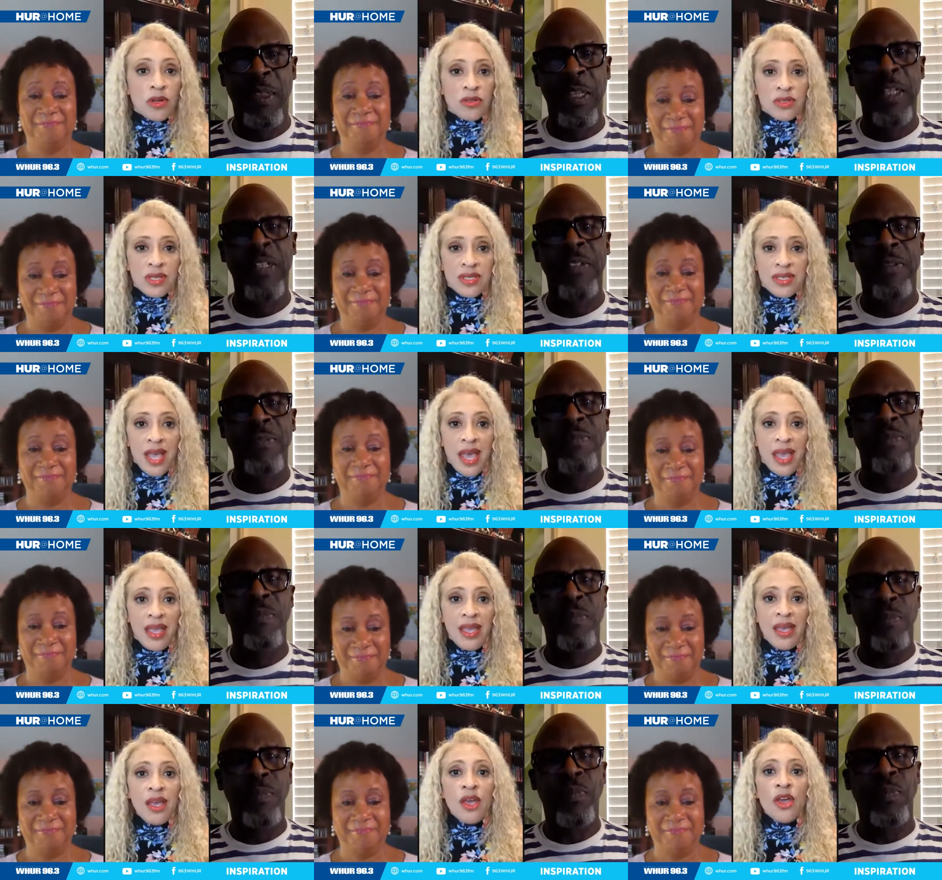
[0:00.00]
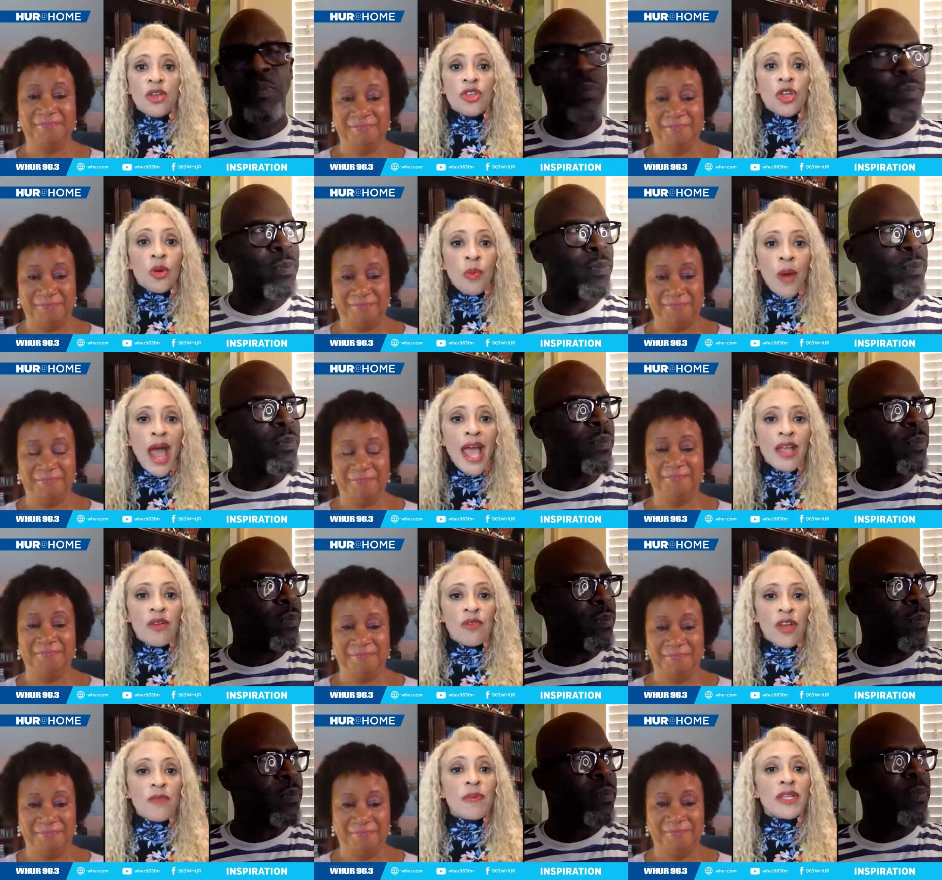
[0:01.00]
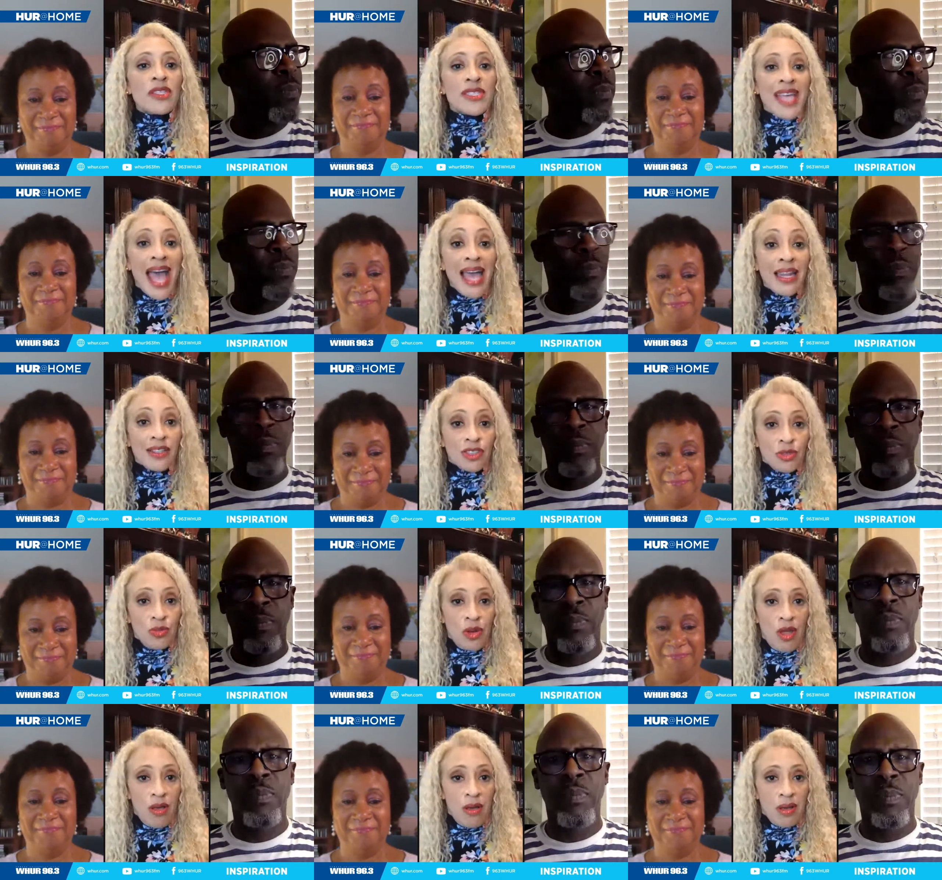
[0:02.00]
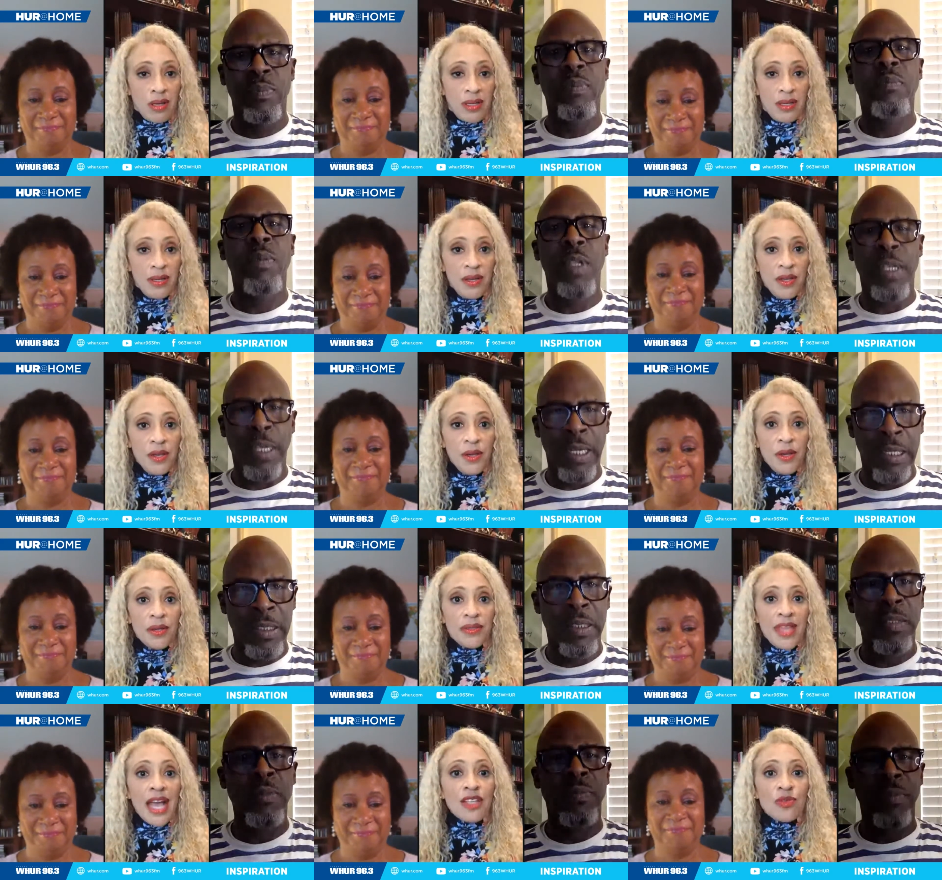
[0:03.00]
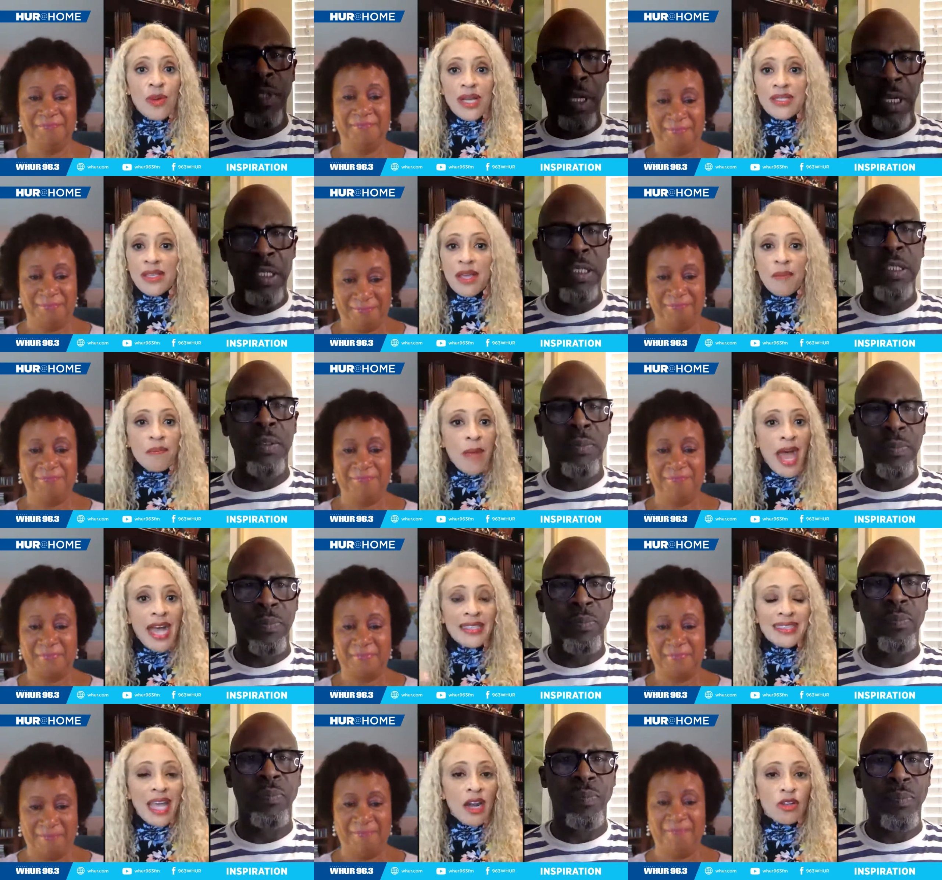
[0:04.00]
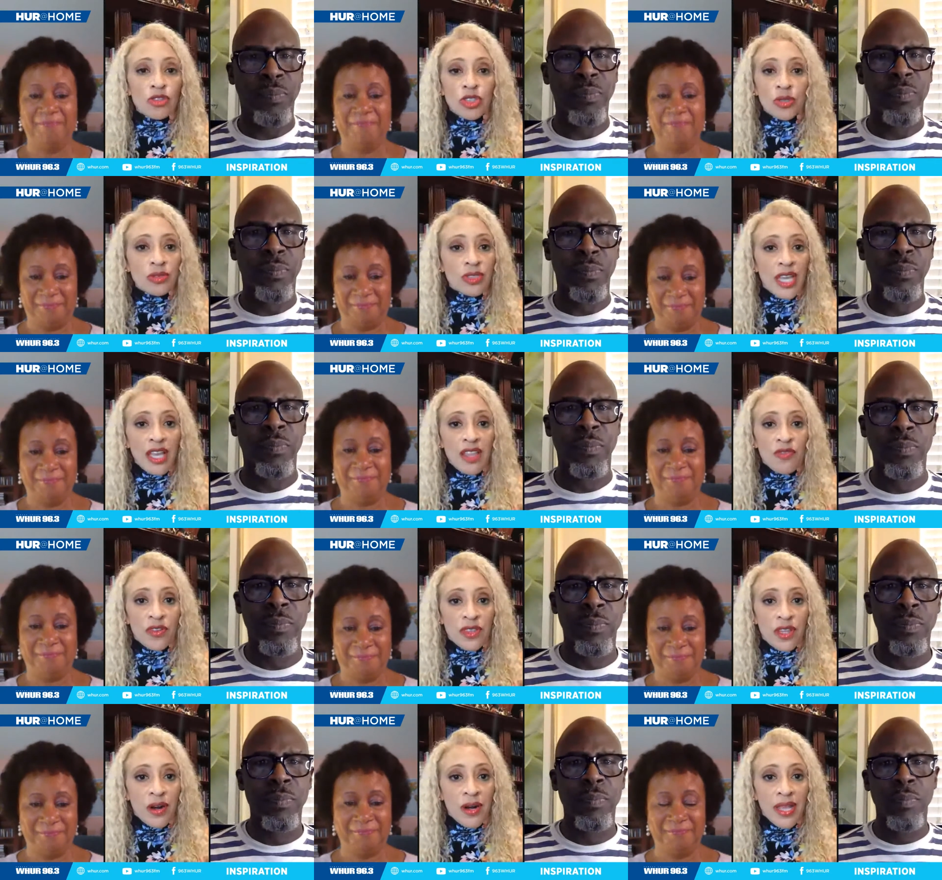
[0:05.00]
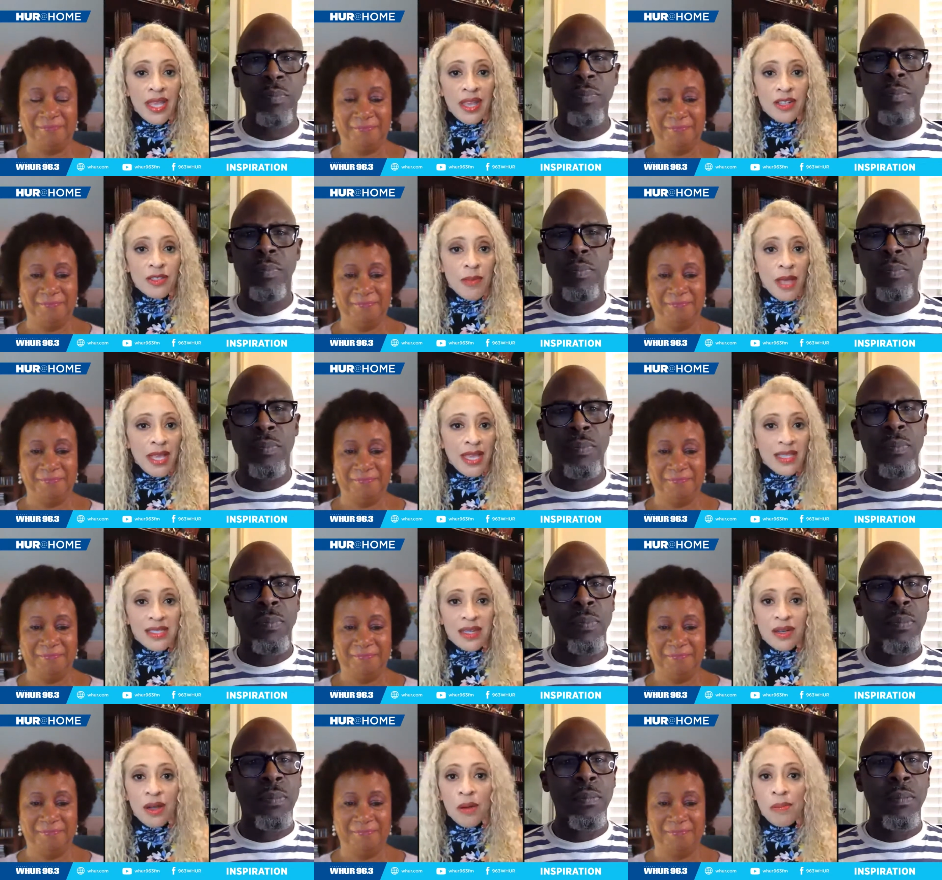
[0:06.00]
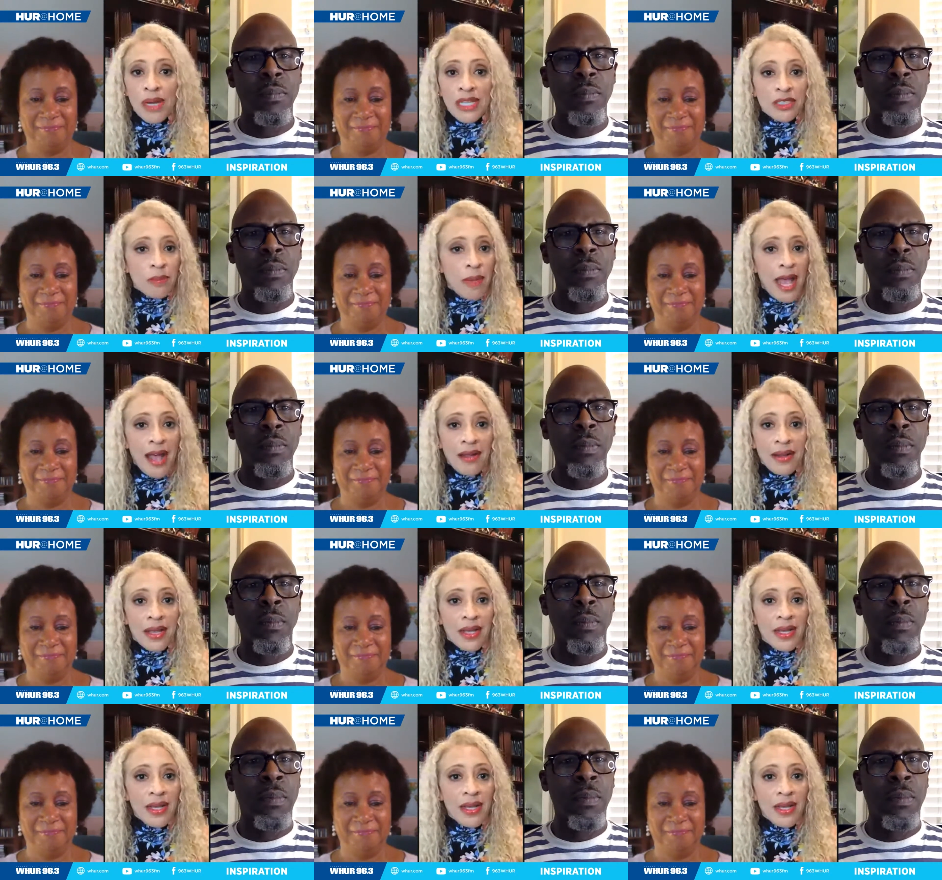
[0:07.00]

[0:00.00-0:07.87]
Speaker 1: to say, you're right, we've been silent too long. Yes. That's why I said I sat on Juneteenth for 30 years. My kids didn't know much about it.